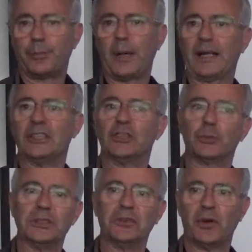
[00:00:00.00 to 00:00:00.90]
packages
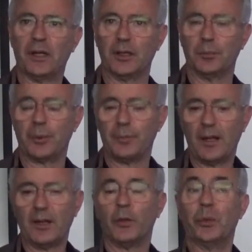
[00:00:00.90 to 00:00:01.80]
we develop,
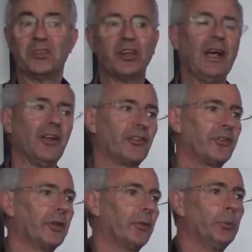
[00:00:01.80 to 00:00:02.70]
that we test,
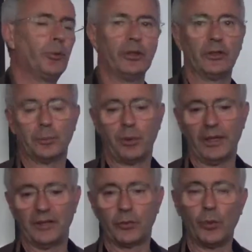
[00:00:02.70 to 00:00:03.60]
that we put into
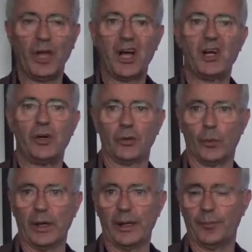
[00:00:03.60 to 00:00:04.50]
place, all the
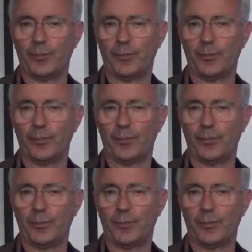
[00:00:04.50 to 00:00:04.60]
hardware.